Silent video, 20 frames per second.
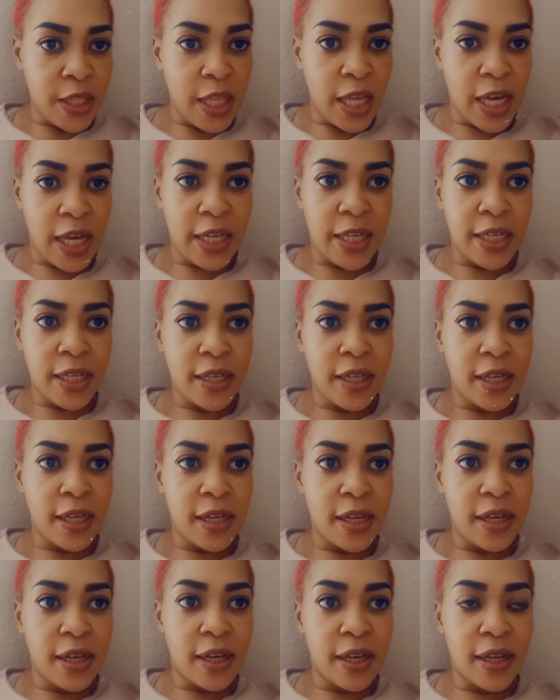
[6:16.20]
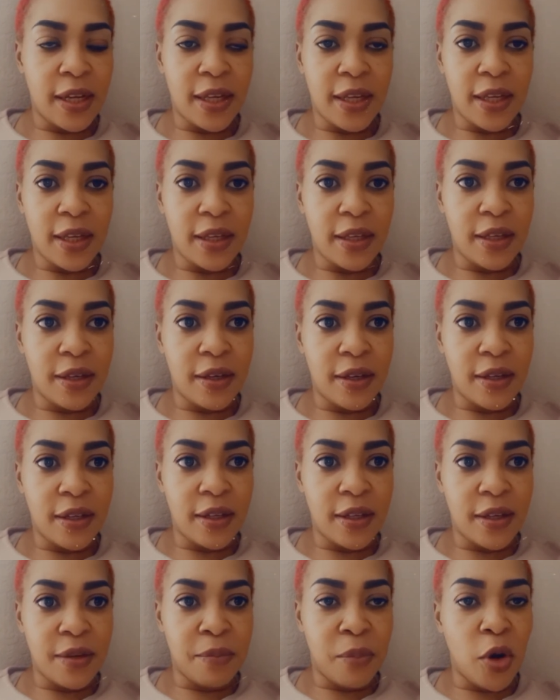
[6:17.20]
And,
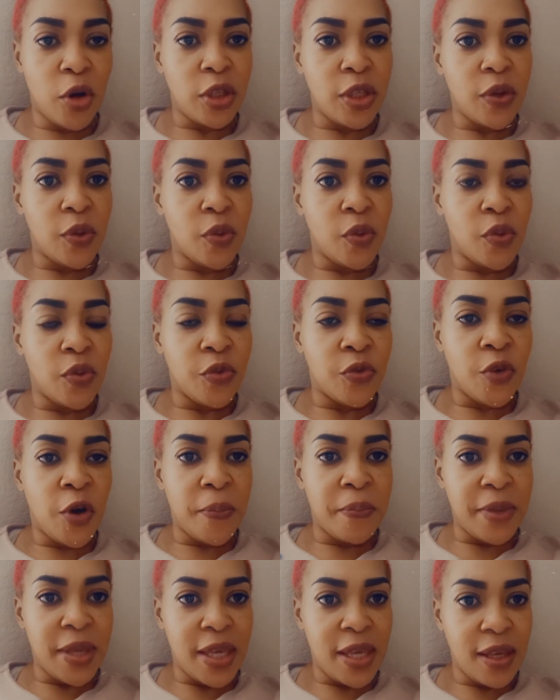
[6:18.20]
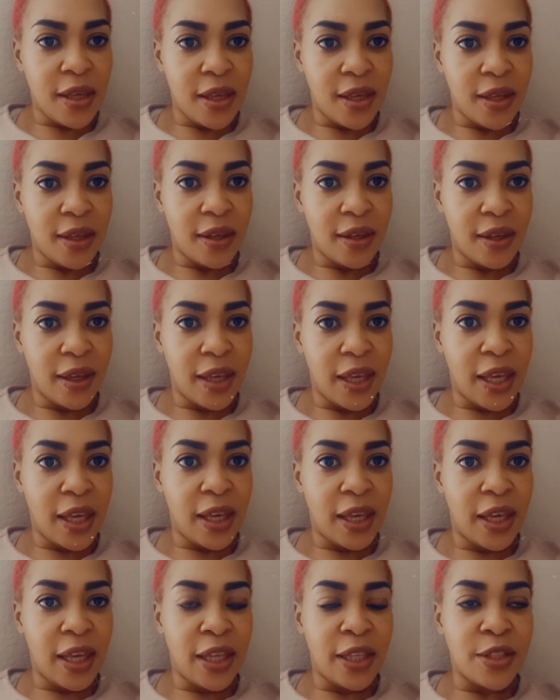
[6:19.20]
but for me,
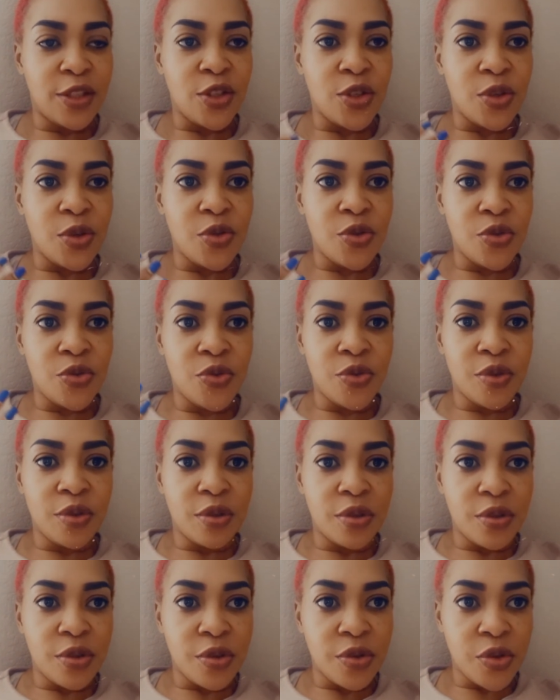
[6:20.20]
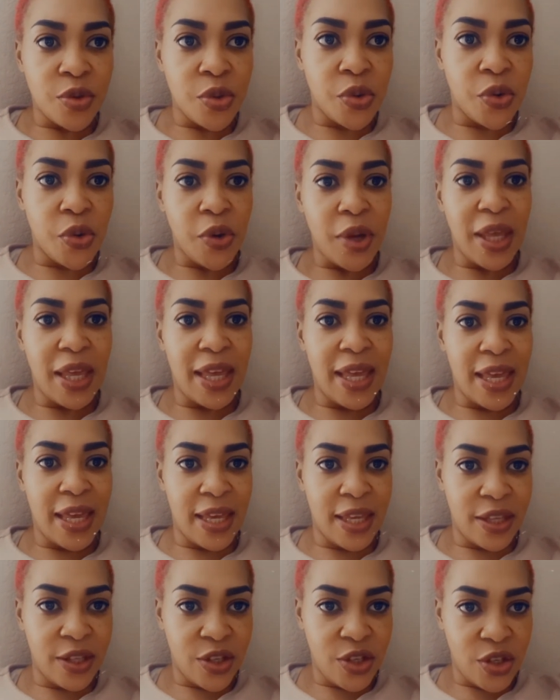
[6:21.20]
it show
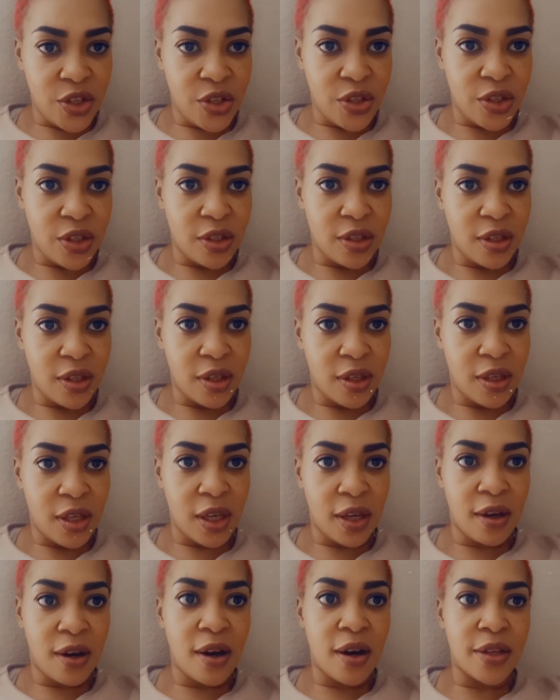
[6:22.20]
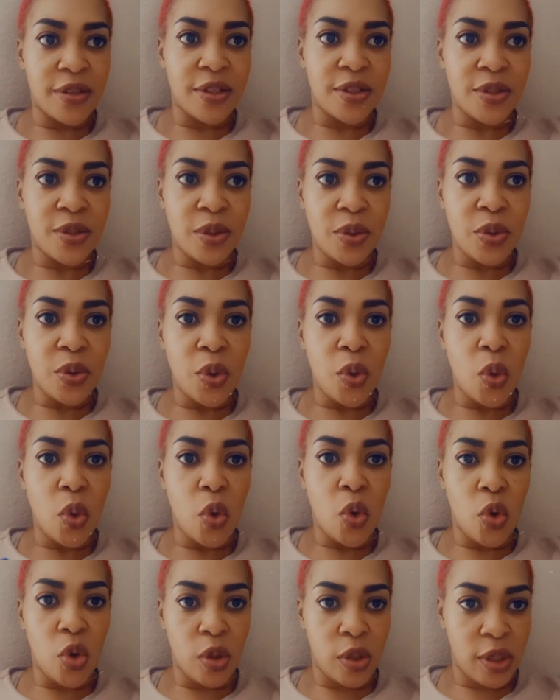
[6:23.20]
age. It causes you to look
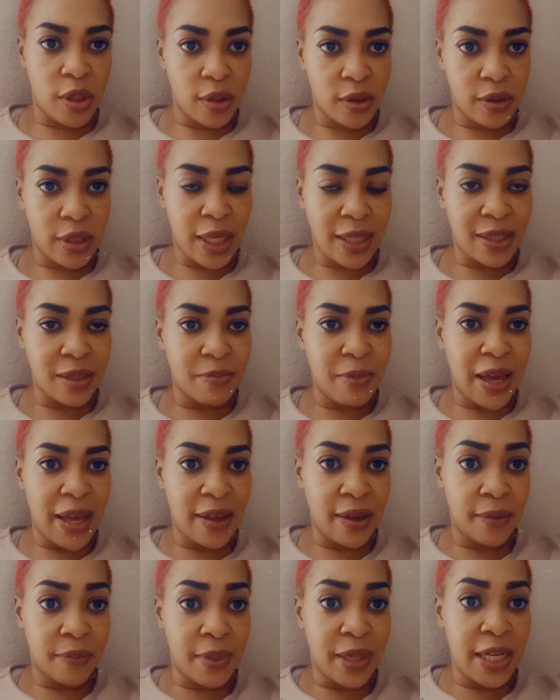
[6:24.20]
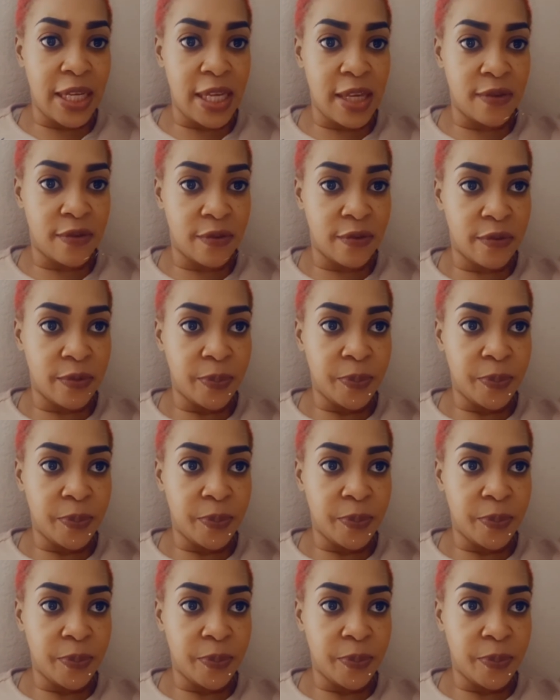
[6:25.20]
older. That's my belief.